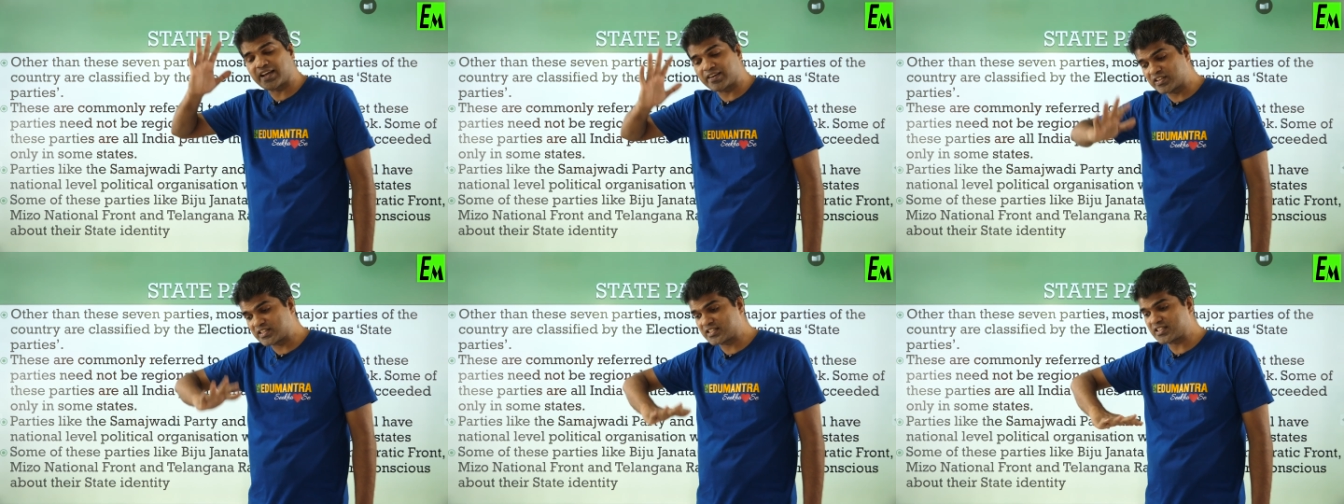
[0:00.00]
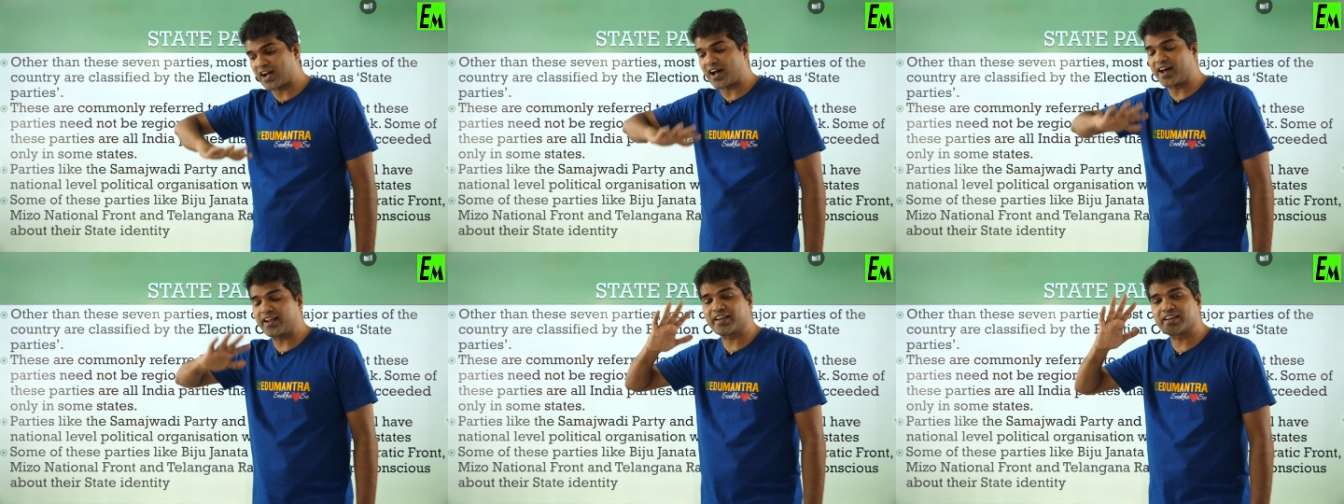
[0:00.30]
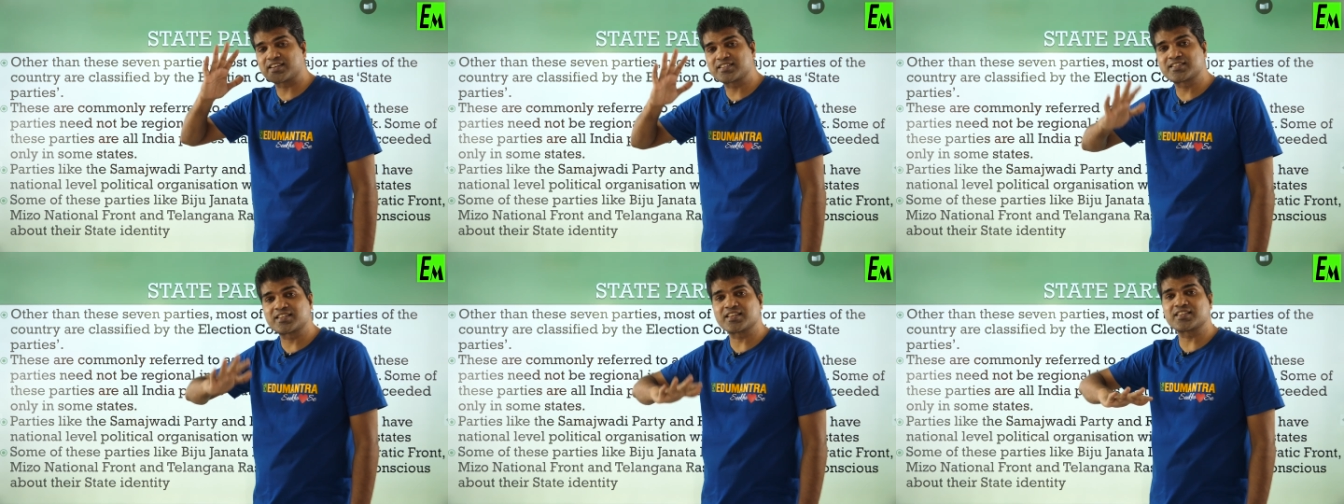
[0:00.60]
which are
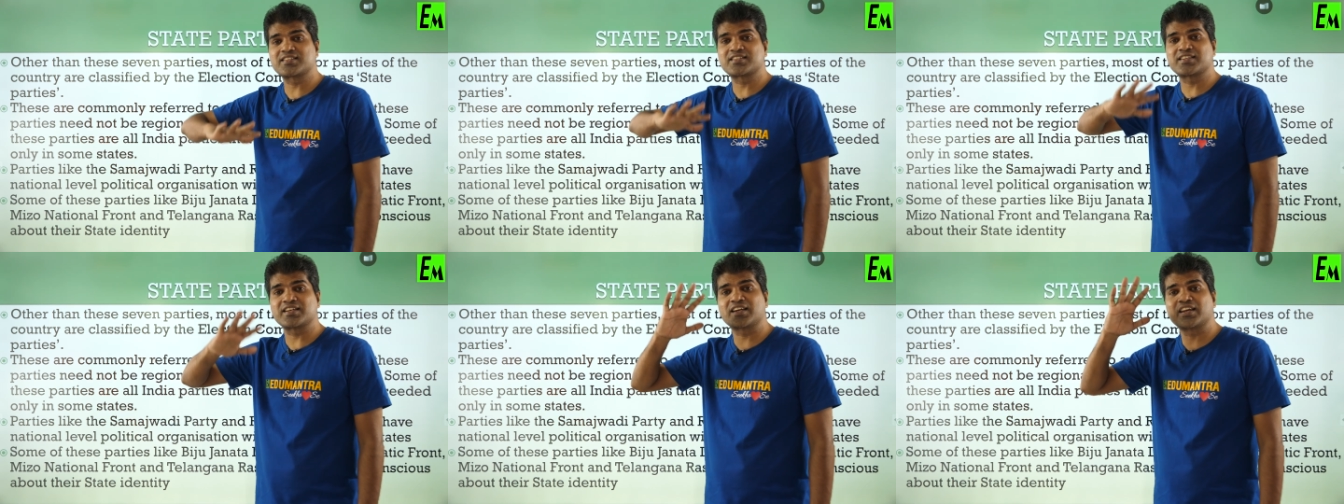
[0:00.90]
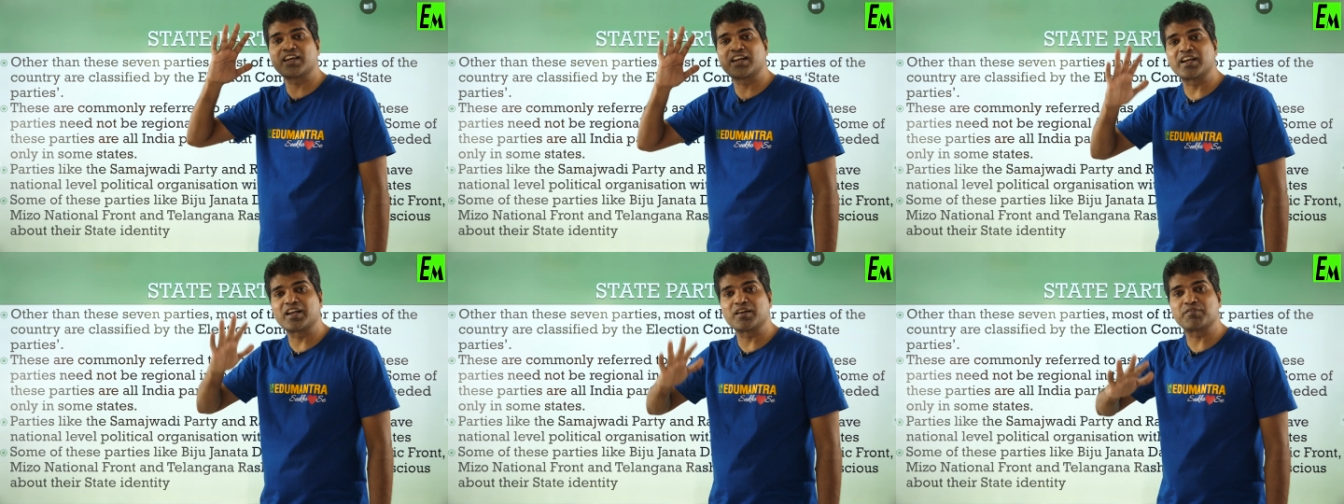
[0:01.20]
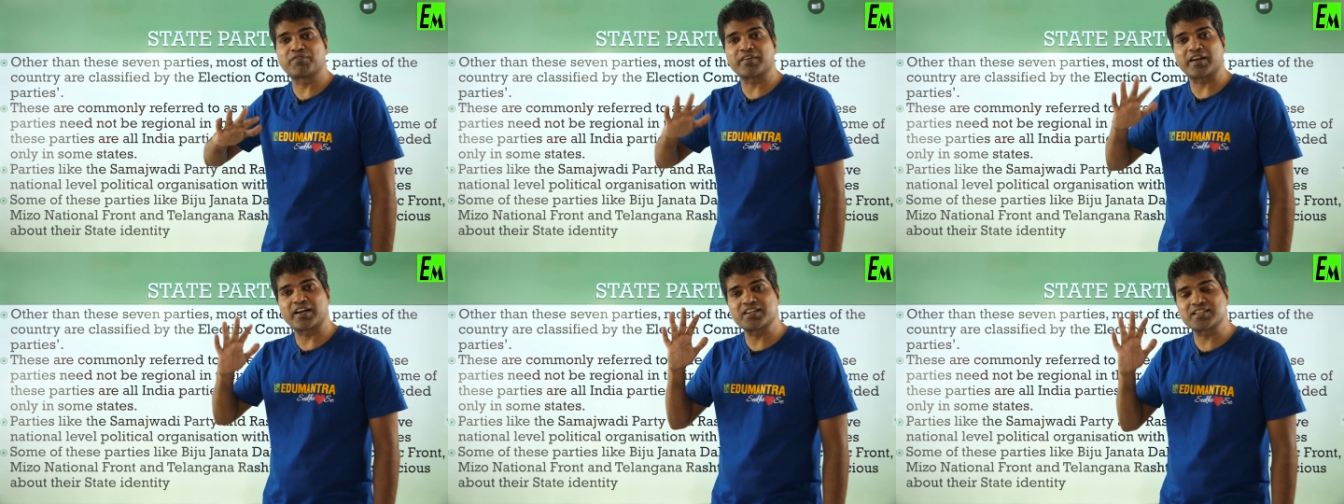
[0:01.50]
existing in
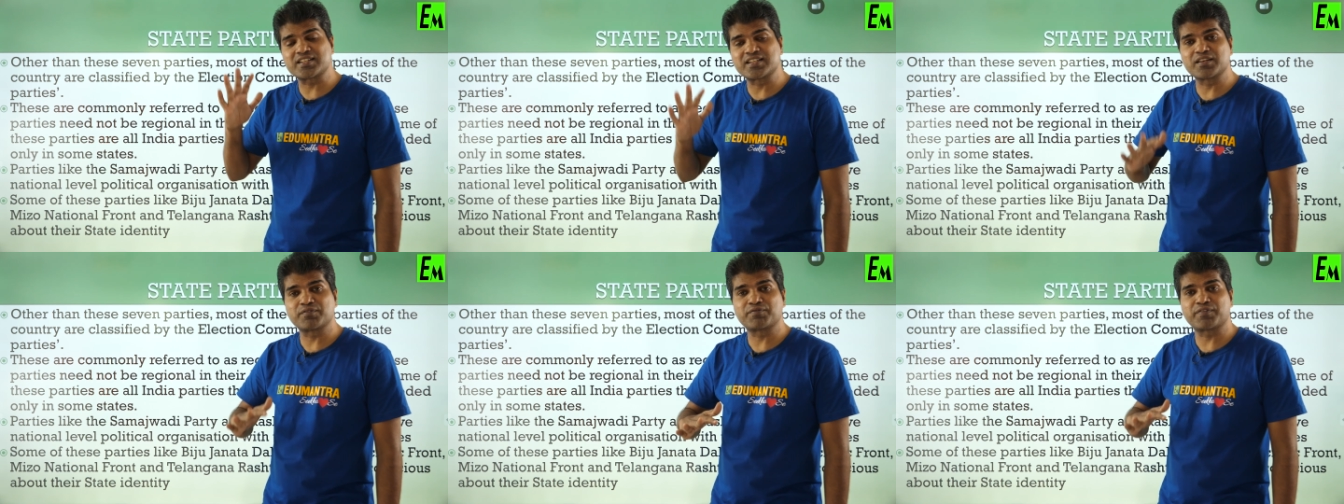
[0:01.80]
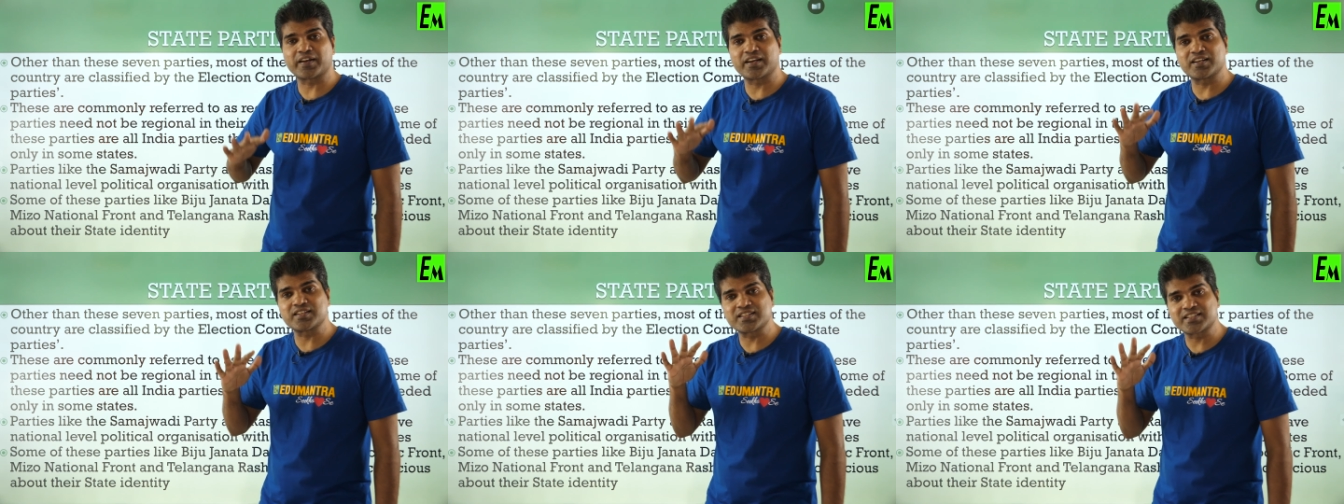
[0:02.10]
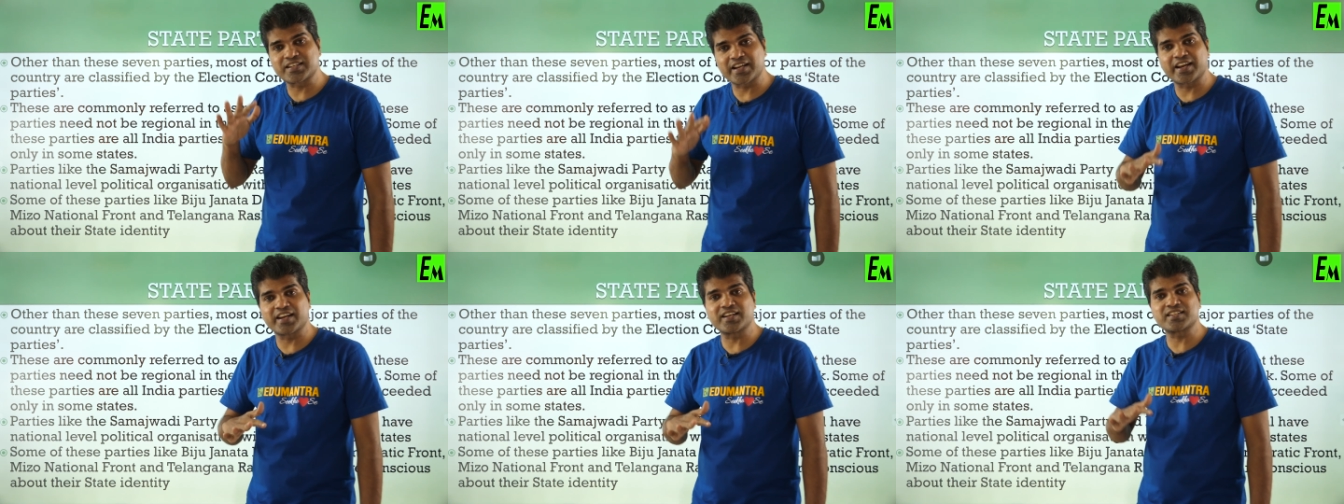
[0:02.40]
different different
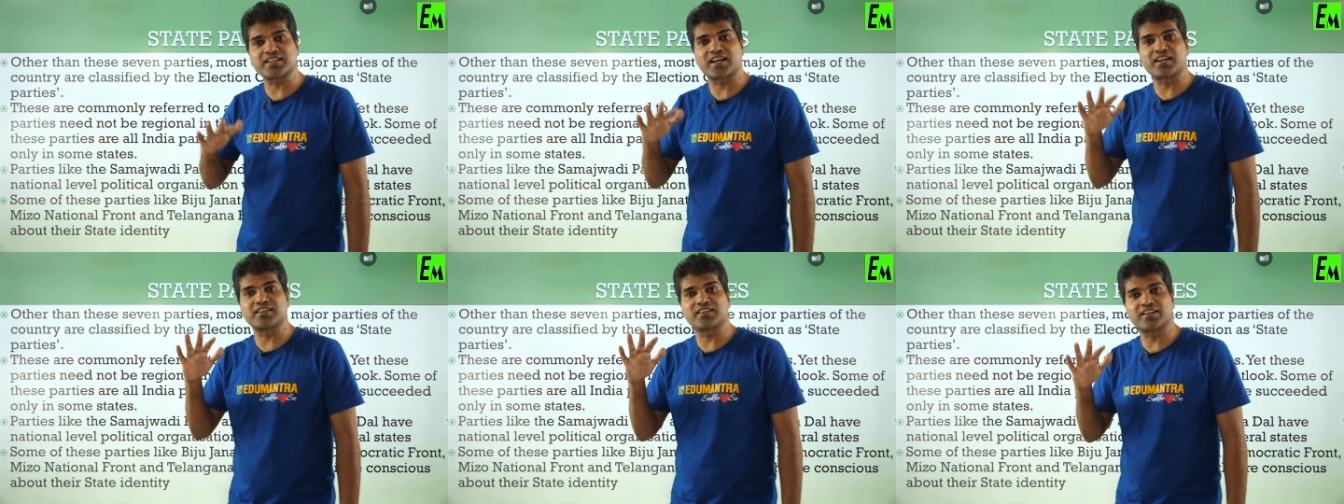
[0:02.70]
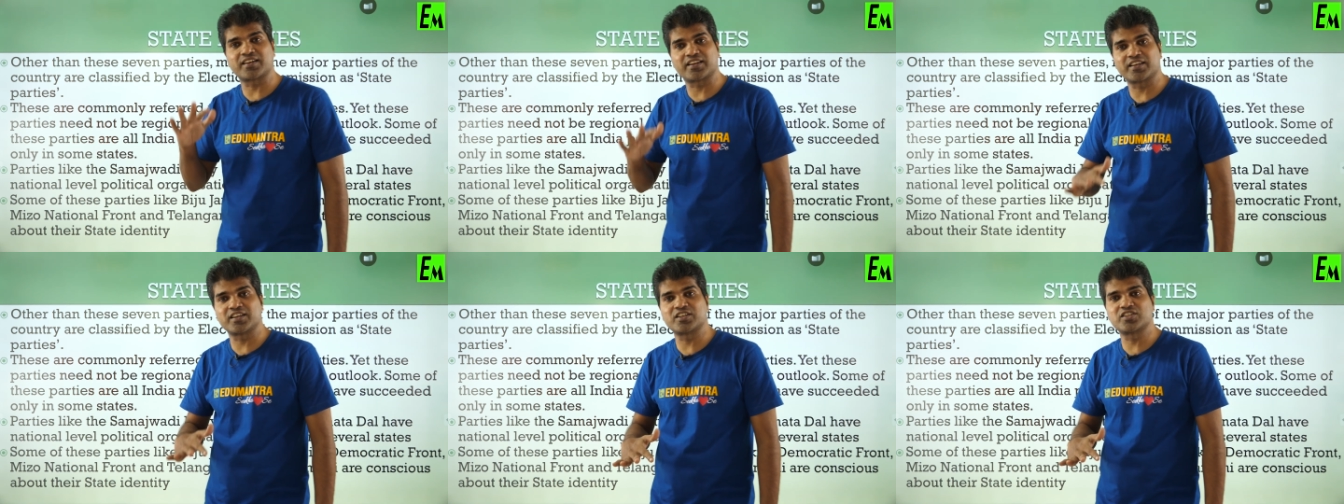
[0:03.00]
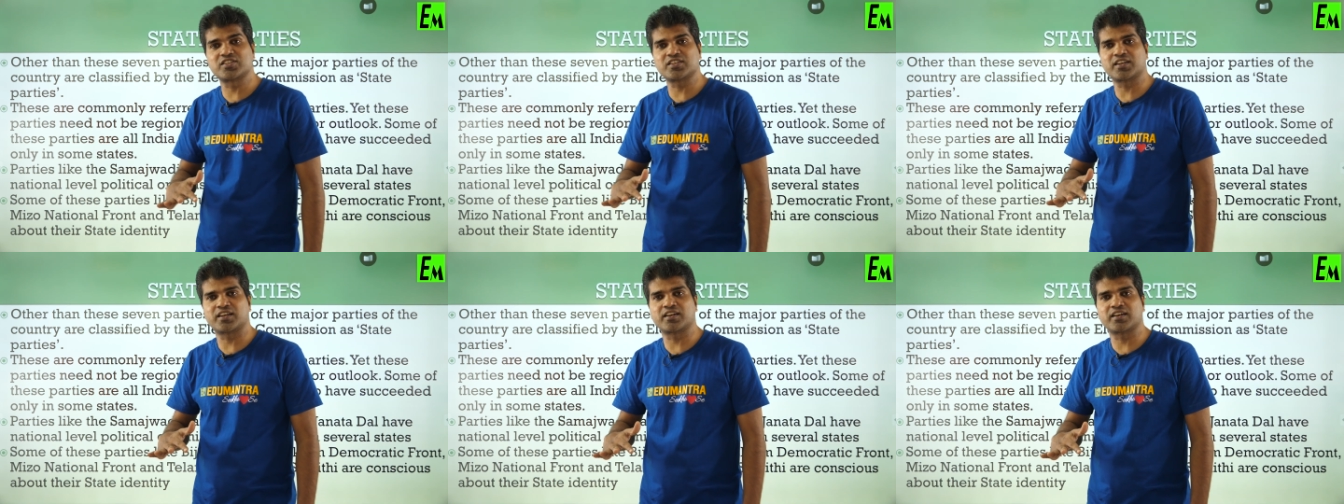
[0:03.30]
states and the
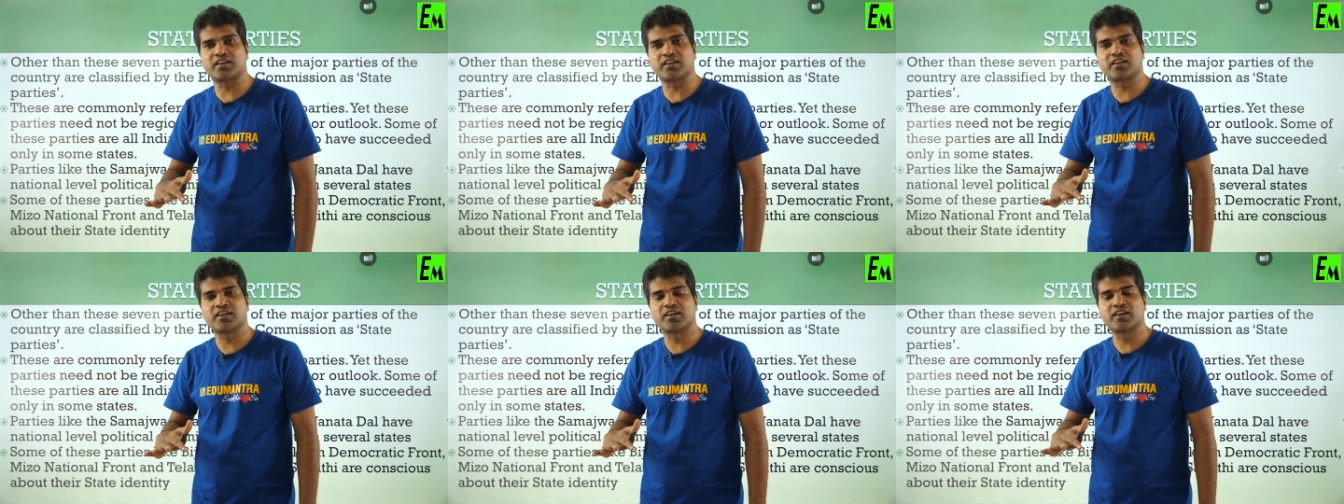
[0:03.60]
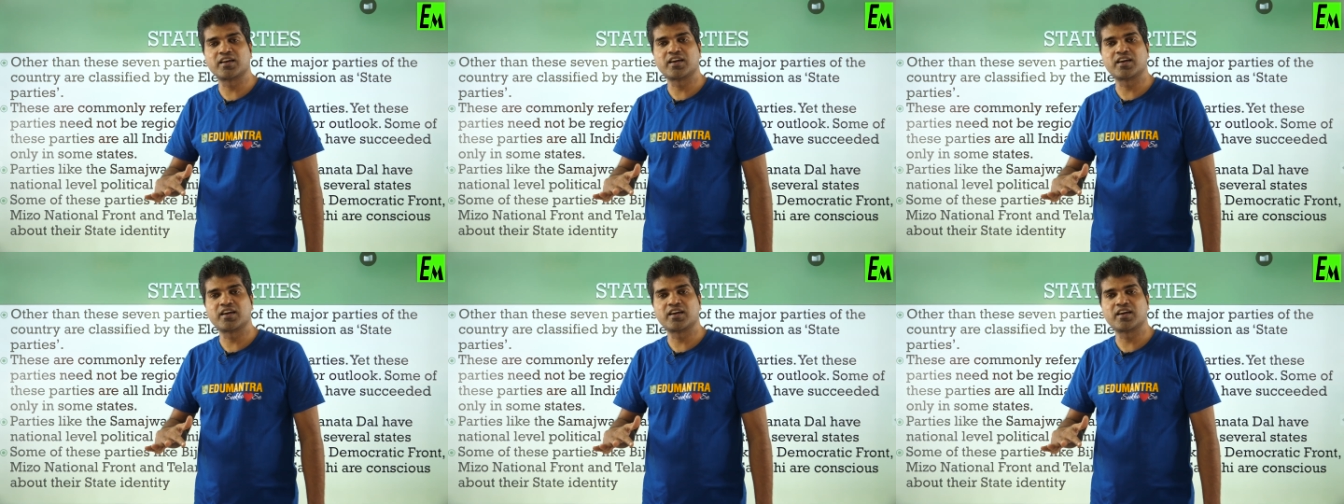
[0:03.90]
region